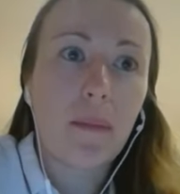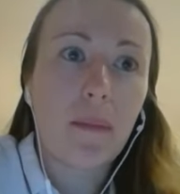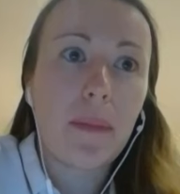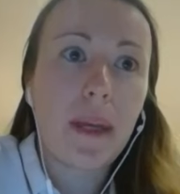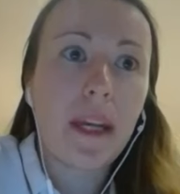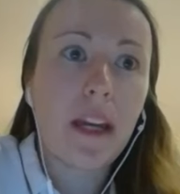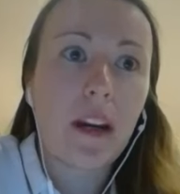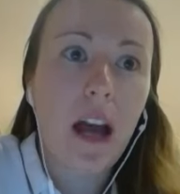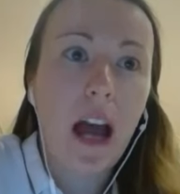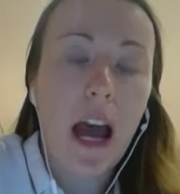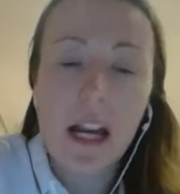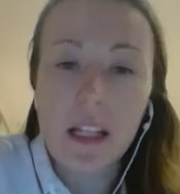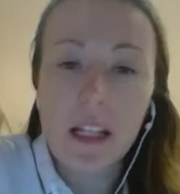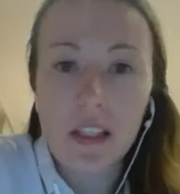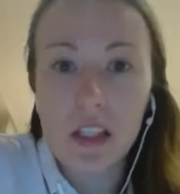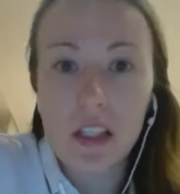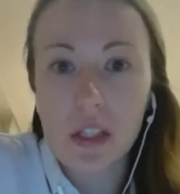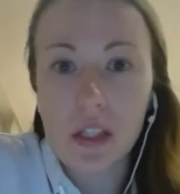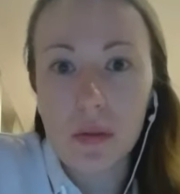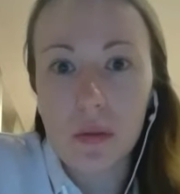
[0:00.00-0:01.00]
bigger
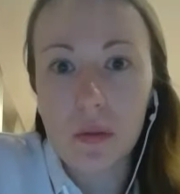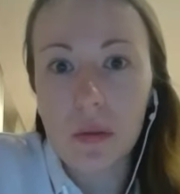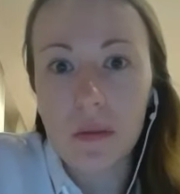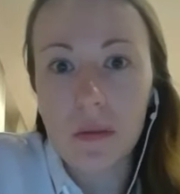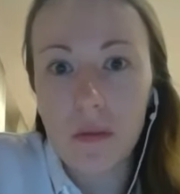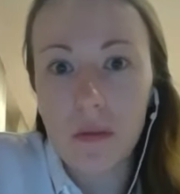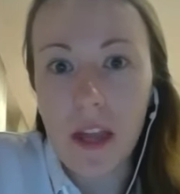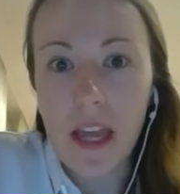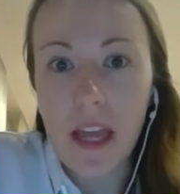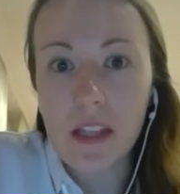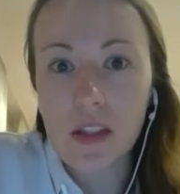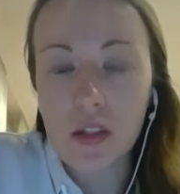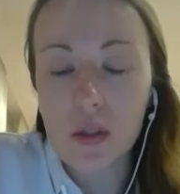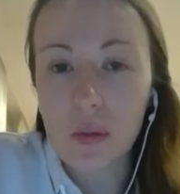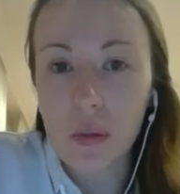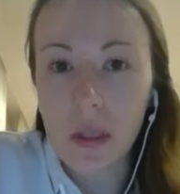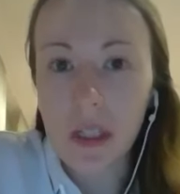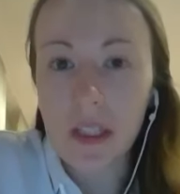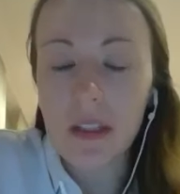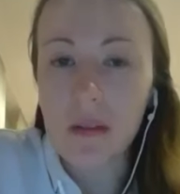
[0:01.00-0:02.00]
access to the fans,
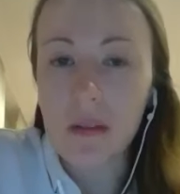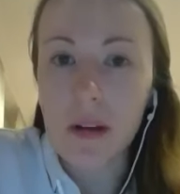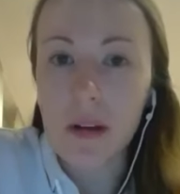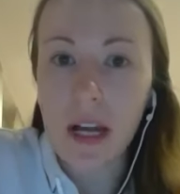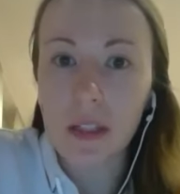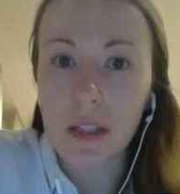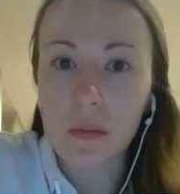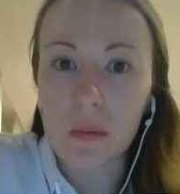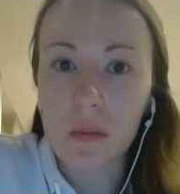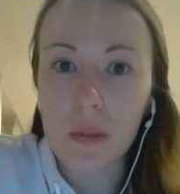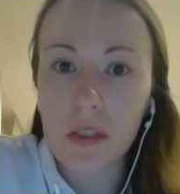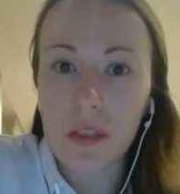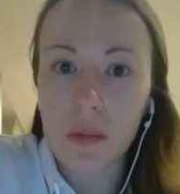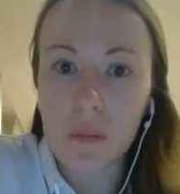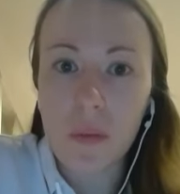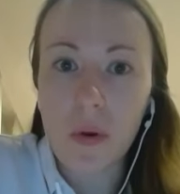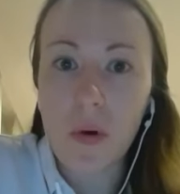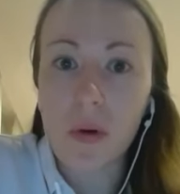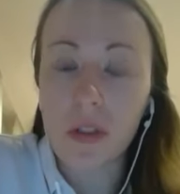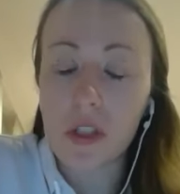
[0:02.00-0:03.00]
to interact with the
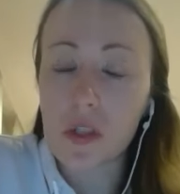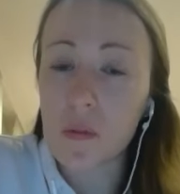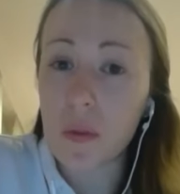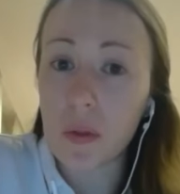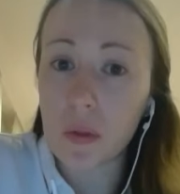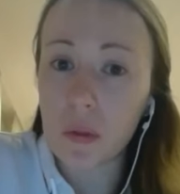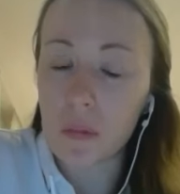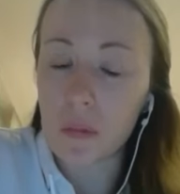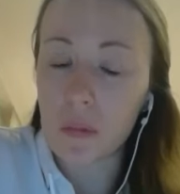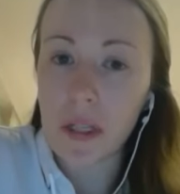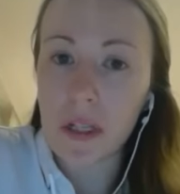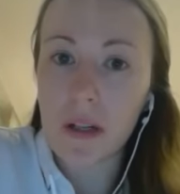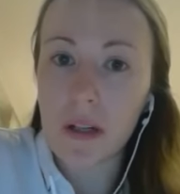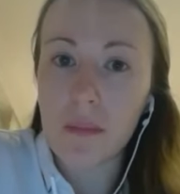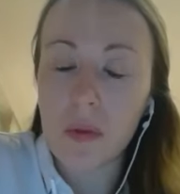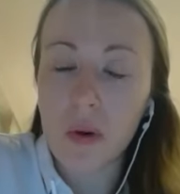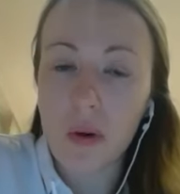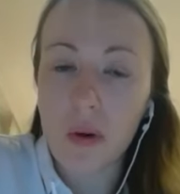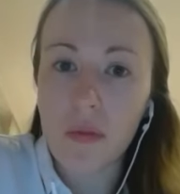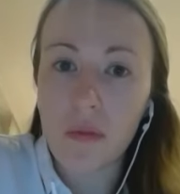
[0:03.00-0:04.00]
sport to
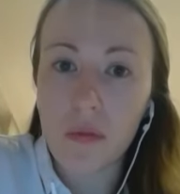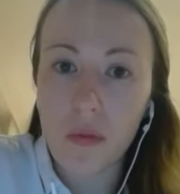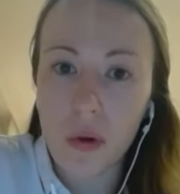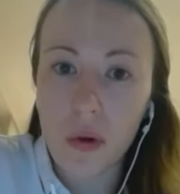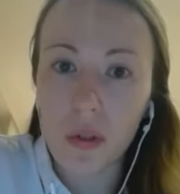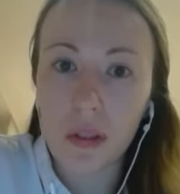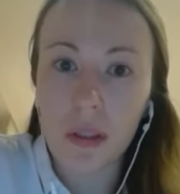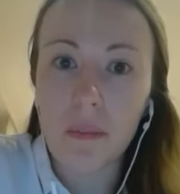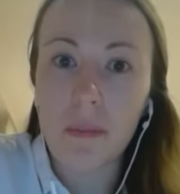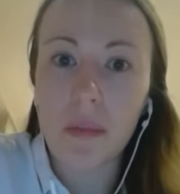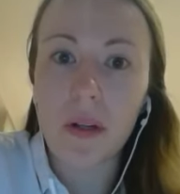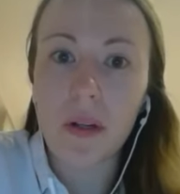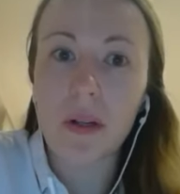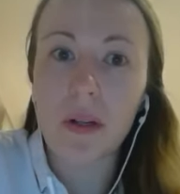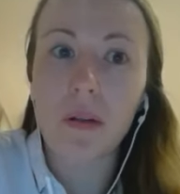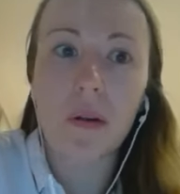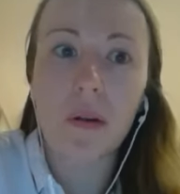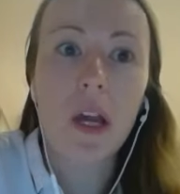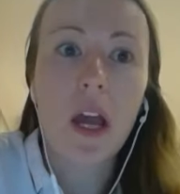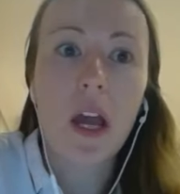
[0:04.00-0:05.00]
become more
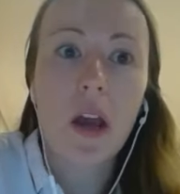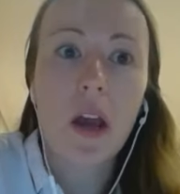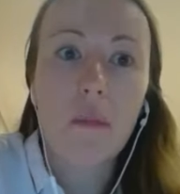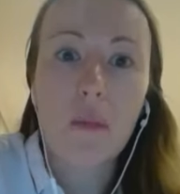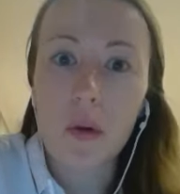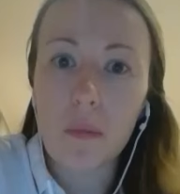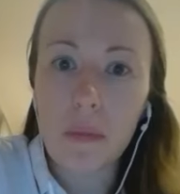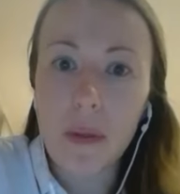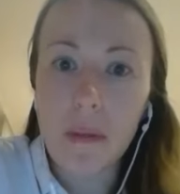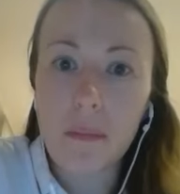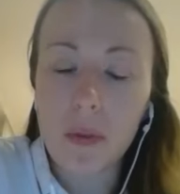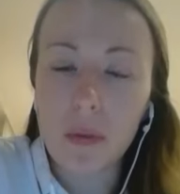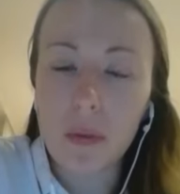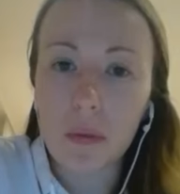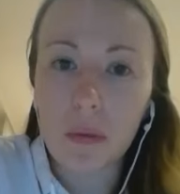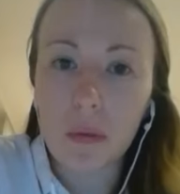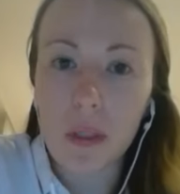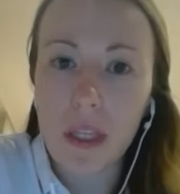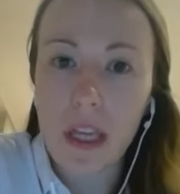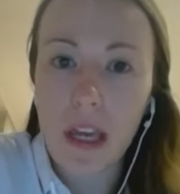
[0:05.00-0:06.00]
affordable, more people
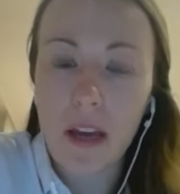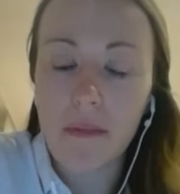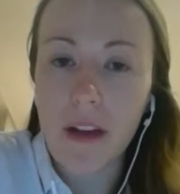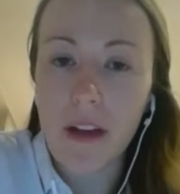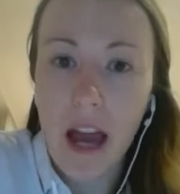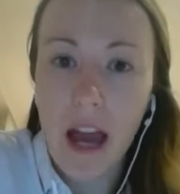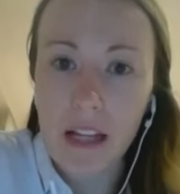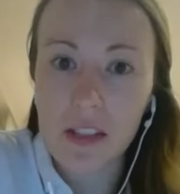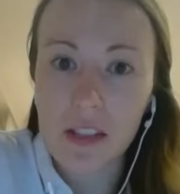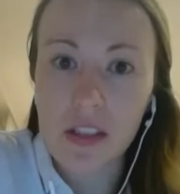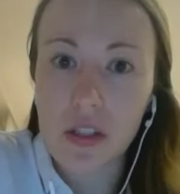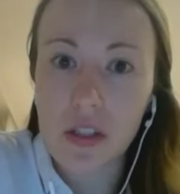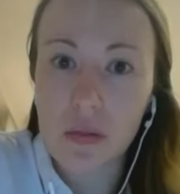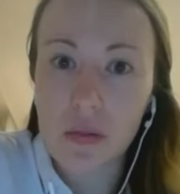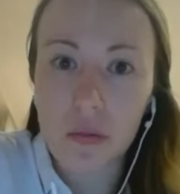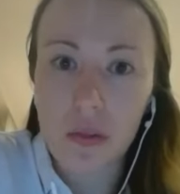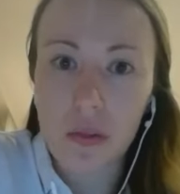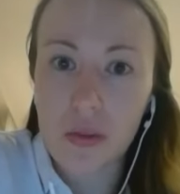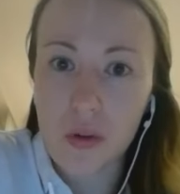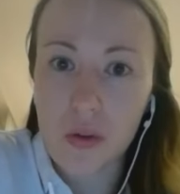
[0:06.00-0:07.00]
to have access
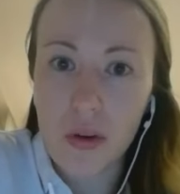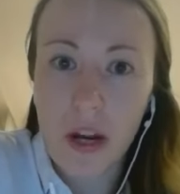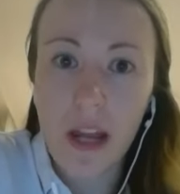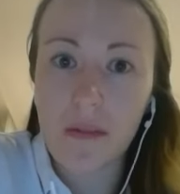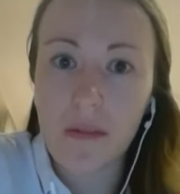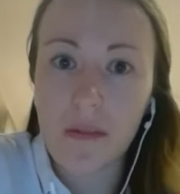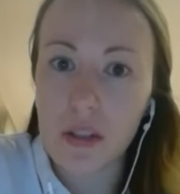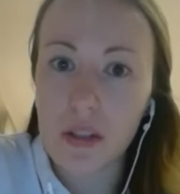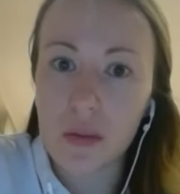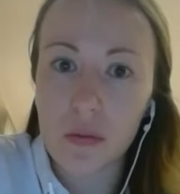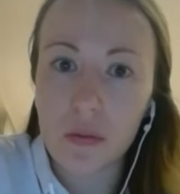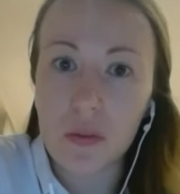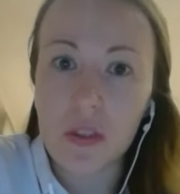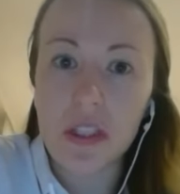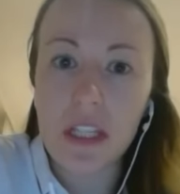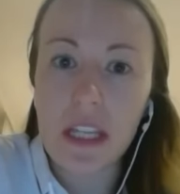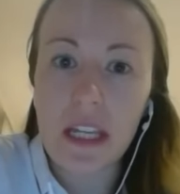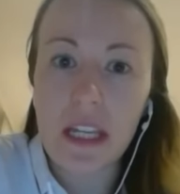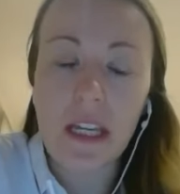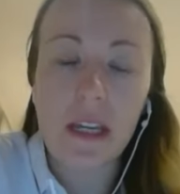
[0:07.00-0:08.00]
to the drivers, to the
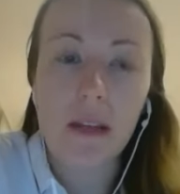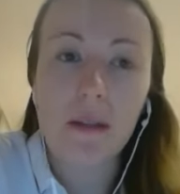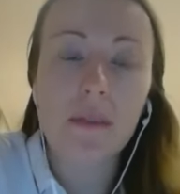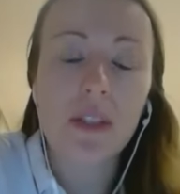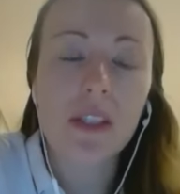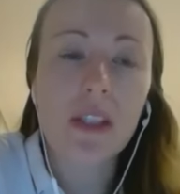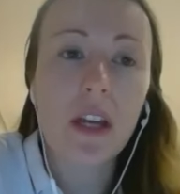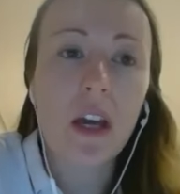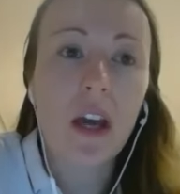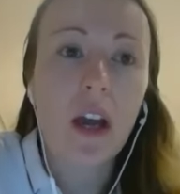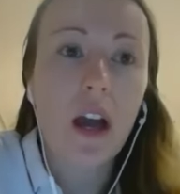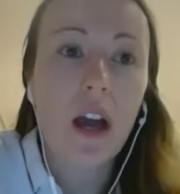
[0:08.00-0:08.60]
teams.